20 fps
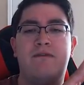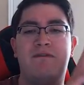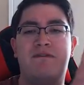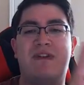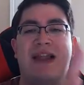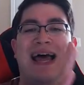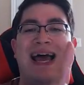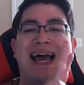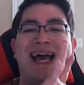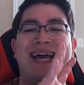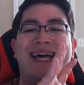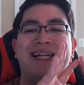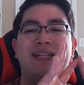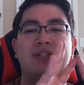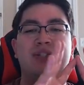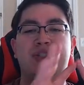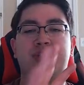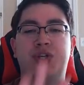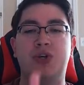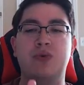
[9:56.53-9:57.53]
flat
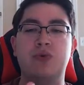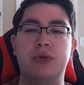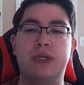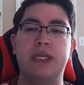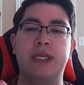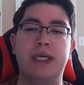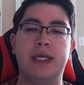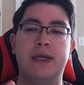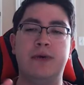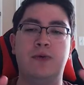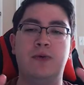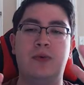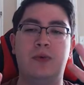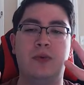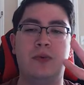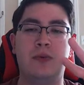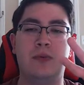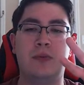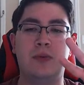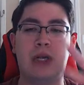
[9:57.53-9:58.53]
2D
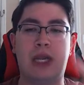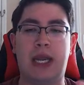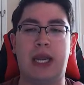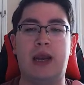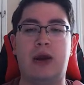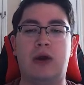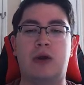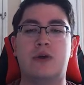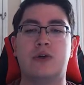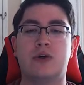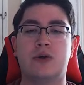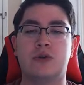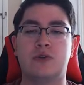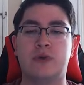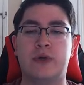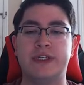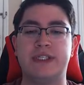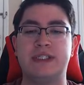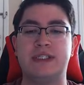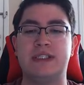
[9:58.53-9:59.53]
characters
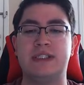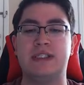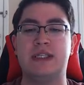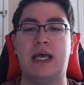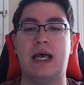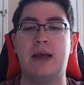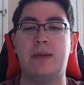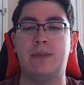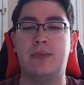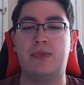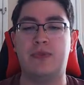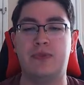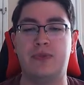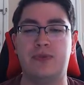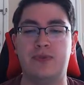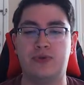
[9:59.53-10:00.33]
with some